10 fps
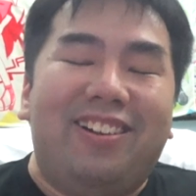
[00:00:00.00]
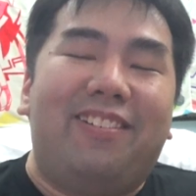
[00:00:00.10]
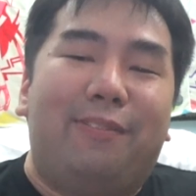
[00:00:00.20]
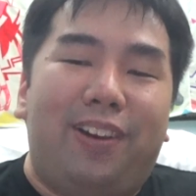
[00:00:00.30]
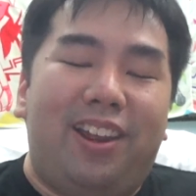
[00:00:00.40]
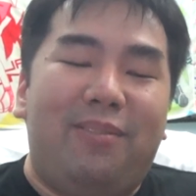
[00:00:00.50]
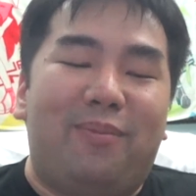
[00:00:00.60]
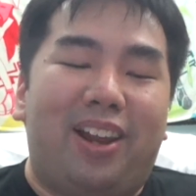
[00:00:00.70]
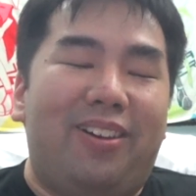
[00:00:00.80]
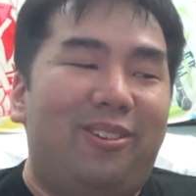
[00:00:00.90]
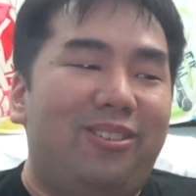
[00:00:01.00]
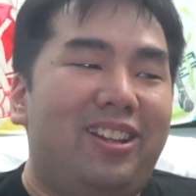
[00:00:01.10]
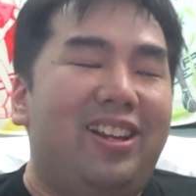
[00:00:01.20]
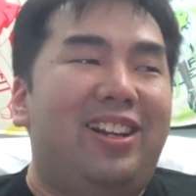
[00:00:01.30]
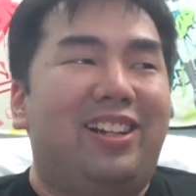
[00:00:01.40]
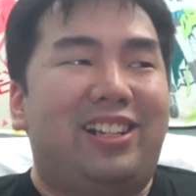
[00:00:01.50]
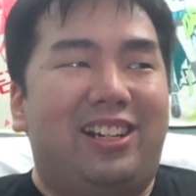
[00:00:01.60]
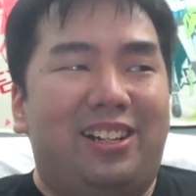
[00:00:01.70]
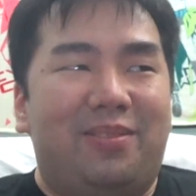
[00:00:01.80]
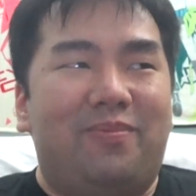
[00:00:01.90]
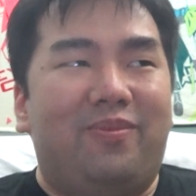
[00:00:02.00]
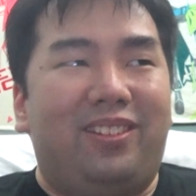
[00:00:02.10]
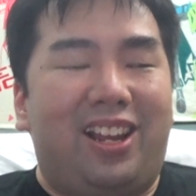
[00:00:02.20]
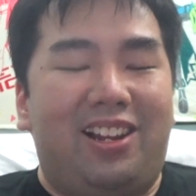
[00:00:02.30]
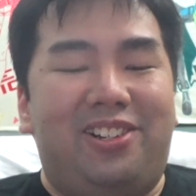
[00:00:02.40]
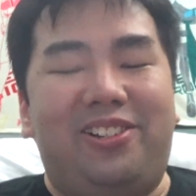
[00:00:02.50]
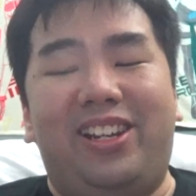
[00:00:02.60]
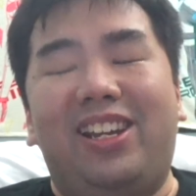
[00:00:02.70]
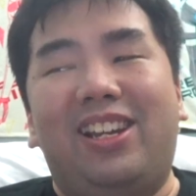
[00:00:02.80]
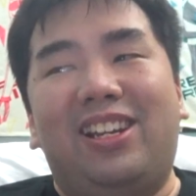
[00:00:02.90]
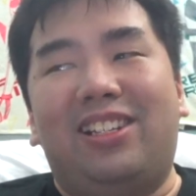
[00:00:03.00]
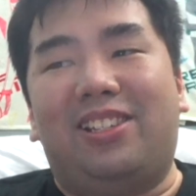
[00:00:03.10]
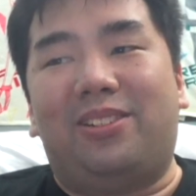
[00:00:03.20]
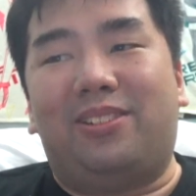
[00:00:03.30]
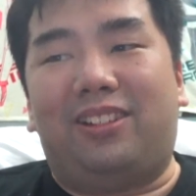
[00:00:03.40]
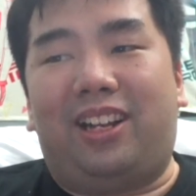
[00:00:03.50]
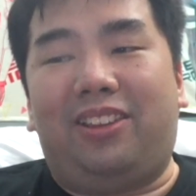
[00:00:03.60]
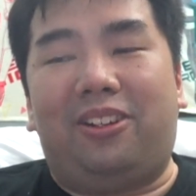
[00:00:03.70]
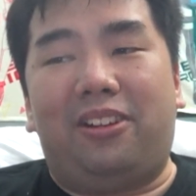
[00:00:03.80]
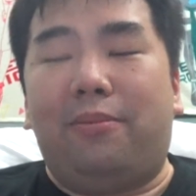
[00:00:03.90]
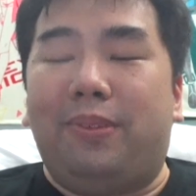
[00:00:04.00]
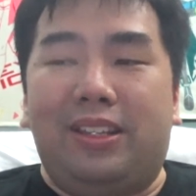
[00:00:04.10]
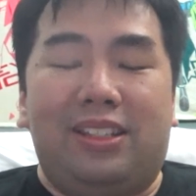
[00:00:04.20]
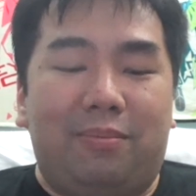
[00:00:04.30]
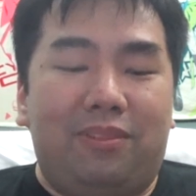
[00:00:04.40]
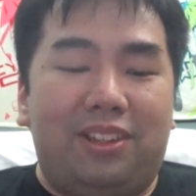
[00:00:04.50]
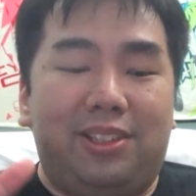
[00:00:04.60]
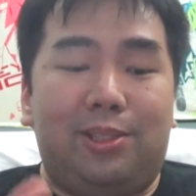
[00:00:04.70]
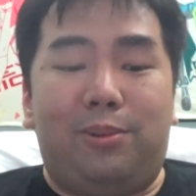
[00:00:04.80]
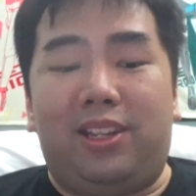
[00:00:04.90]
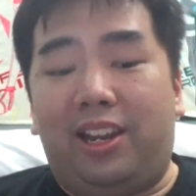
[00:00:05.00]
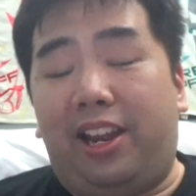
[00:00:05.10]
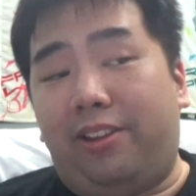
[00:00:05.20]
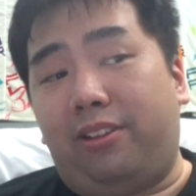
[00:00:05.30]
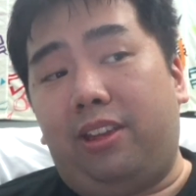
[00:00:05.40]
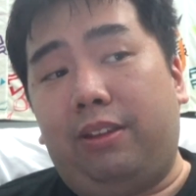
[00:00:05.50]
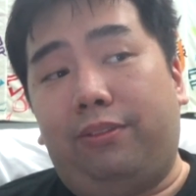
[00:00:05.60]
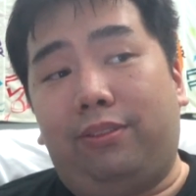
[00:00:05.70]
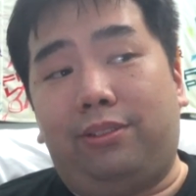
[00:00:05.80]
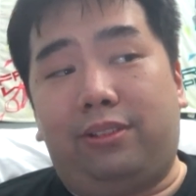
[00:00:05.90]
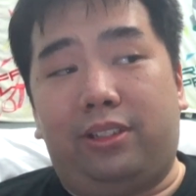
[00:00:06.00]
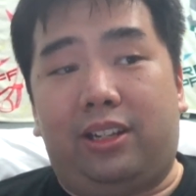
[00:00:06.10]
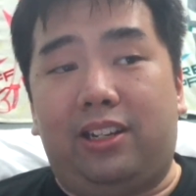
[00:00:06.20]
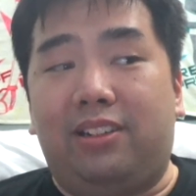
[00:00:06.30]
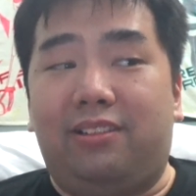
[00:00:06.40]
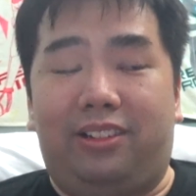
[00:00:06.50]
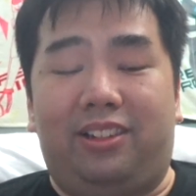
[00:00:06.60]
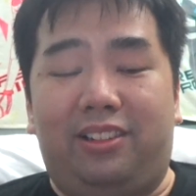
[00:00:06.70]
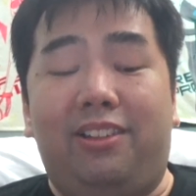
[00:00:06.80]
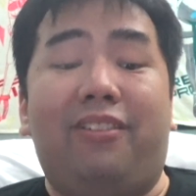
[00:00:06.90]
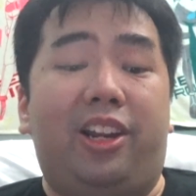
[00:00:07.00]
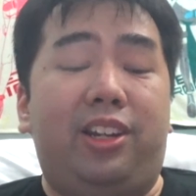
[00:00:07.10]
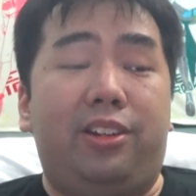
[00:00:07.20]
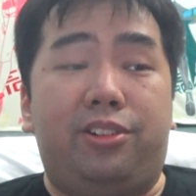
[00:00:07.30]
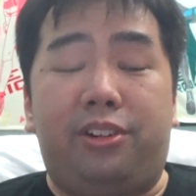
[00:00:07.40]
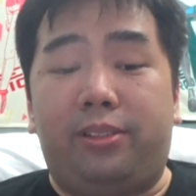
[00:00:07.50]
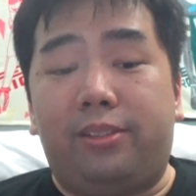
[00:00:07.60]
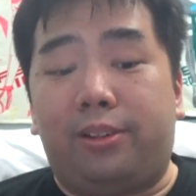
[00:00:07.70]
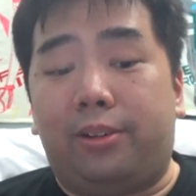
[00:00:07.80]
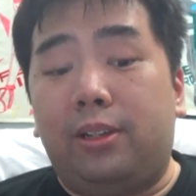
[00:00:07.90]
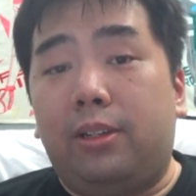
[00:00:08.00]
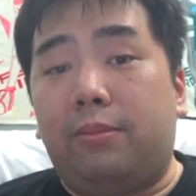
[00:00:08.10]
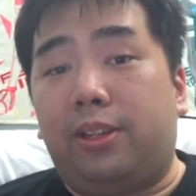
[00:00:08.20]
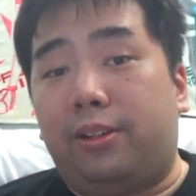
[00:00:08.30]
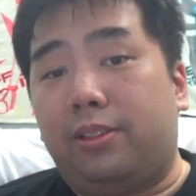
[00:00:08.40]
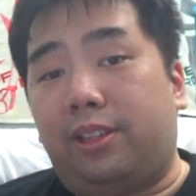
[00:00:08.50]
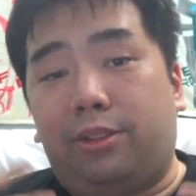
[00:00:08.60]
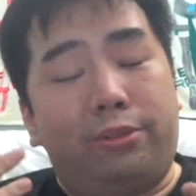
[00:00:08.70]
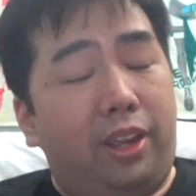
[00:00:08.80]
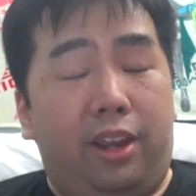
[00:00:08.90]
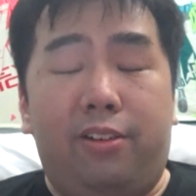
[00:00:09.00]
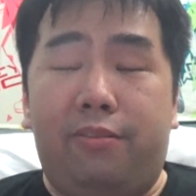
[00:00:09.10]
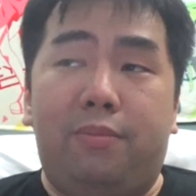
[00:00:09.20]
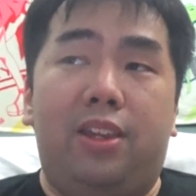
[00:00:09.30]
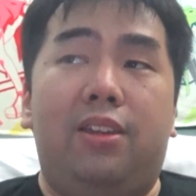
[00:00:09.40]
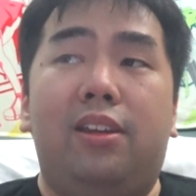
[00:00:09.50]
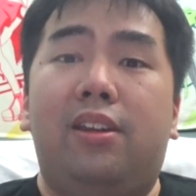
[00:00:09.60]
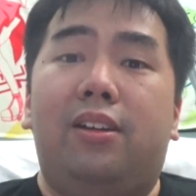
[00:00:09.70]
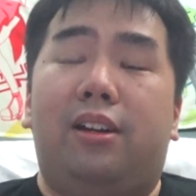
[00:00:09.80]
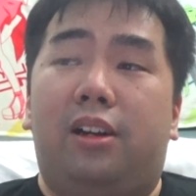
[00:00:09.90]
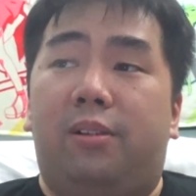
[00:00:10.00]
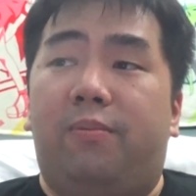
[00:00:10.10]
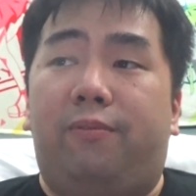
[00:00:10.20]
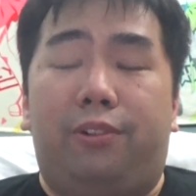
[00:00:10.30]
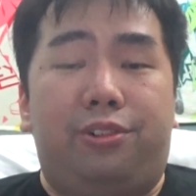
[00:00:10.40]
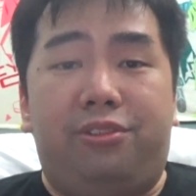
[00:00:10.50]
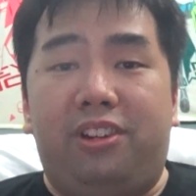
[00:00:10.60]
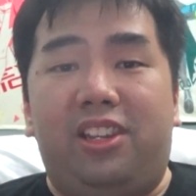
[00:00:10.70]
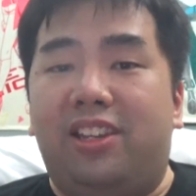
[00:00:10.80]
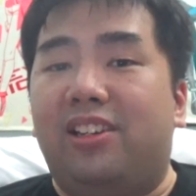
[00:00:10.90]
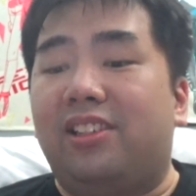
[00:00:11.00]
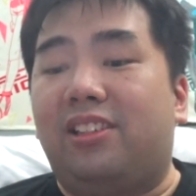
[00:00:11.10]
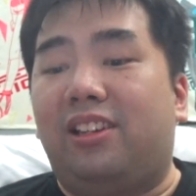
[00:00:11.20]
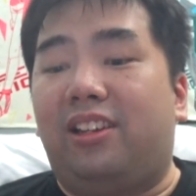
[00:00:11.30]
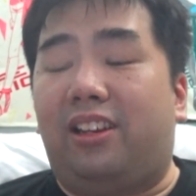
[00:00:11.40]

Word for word: within my own um, country. So I thought it would be something sweet that I could give to the uncle and auntie running the drink store, because they took care of me um, for three years.